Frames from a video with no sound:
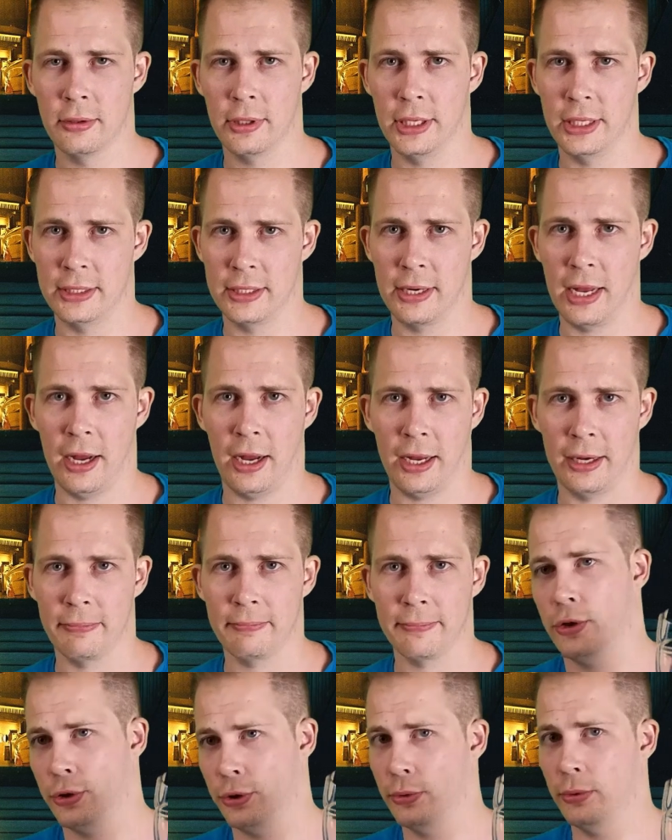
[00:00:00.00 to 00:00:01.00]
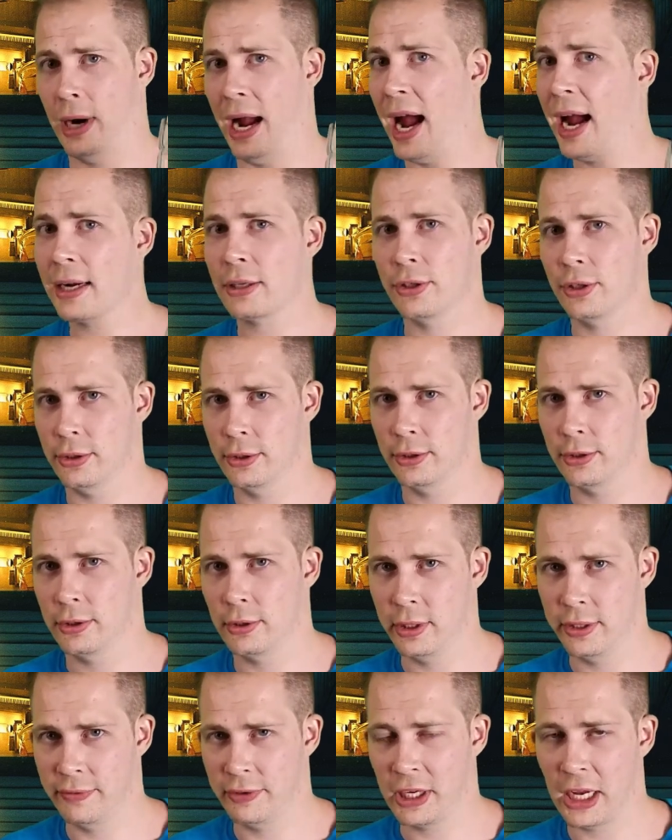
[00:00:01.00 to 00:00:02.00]
his dad, 2 actors,
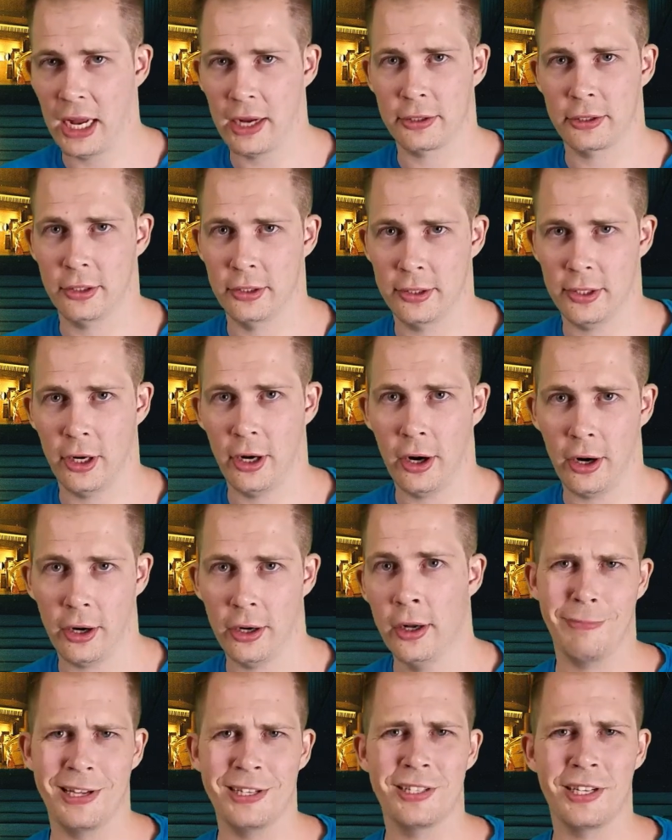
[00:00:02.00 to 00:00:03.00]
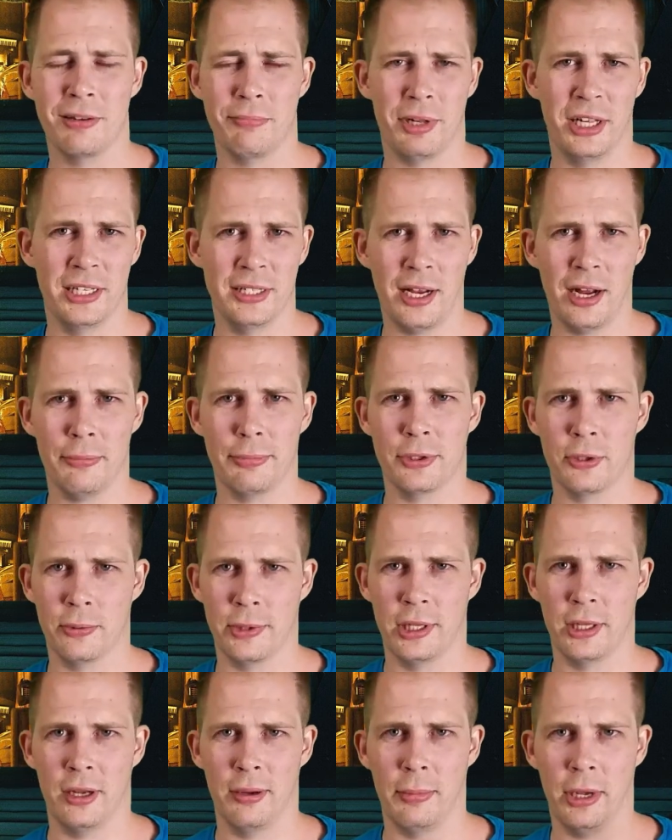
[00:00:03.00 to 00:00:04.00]
living actors, are. A scene plays out
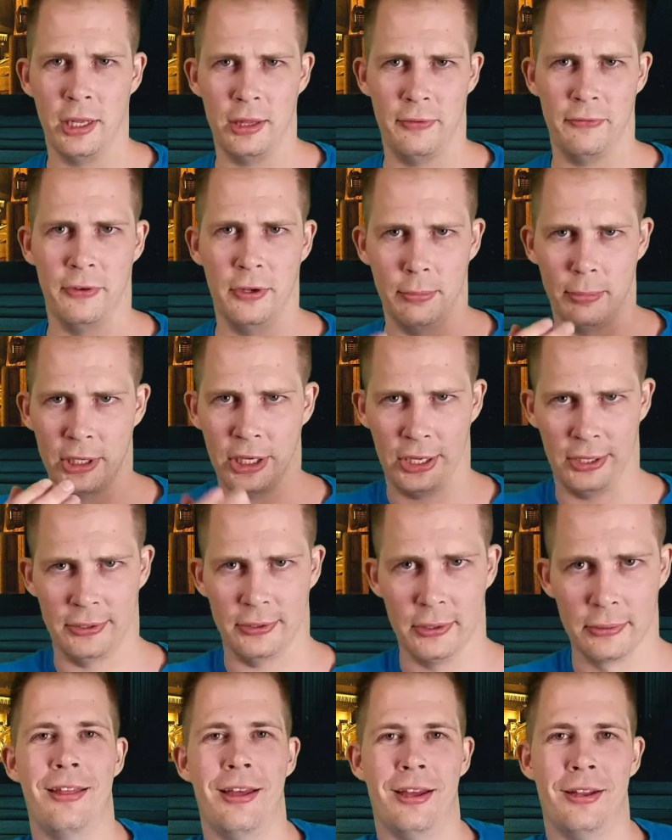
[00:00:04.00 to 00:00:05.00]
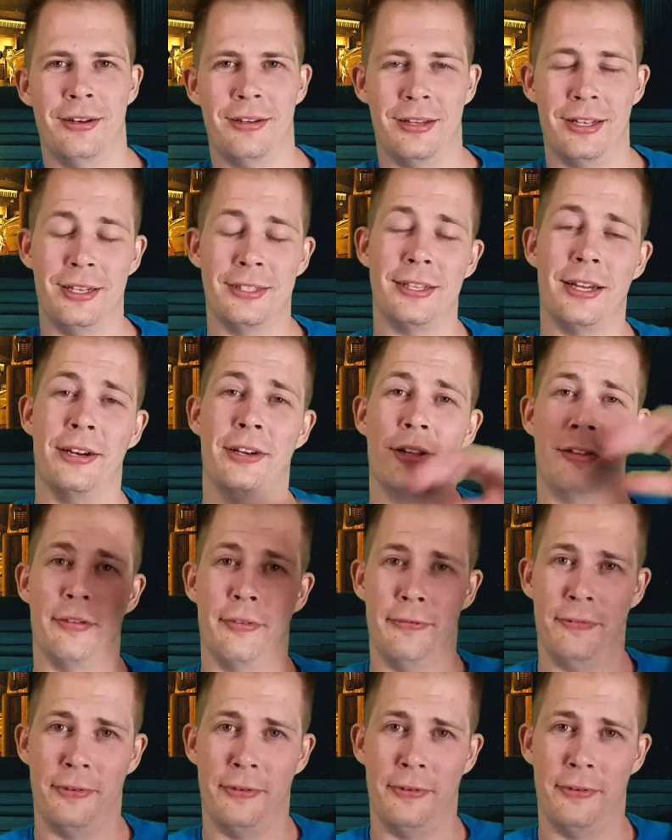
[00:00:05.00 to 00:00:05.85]
between them and the film begins. Then the entirety of the